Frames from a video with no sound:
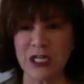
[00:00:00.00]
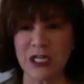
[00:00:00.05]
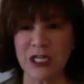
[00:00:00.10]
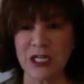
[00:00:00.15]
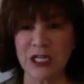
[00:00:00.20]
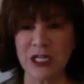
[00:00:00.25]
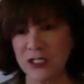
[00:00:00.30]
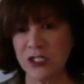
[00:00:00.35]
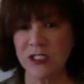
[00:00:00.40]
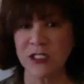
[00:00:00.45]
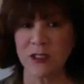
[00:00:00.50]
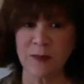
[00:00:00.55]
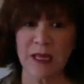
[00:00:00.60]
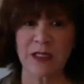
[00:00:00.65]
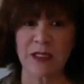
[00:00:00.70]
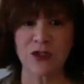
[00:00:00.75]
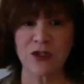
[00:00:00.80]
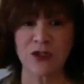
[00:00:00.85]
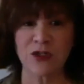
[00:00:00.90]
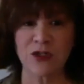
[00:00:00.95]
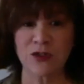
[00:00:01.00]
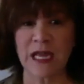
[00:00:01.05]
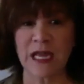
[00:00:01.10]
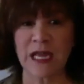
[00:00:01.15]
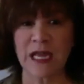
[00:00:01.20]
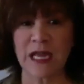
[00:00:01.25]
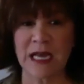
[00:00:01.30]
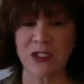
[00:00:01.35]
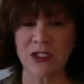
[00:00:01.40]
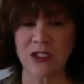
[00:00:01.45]
with agents and managers and
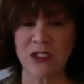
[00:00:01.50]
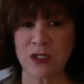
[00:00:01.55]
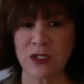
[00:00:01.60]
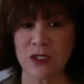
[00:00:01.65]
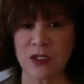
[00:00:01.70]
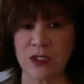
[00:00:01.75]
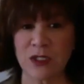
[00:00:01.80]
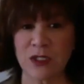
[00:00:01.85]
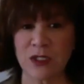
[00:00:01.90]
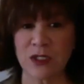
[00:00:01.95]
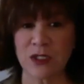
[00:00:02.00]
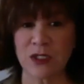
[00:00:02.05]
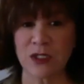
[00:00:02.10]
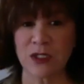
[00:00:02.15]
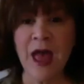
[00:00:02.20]
casting directors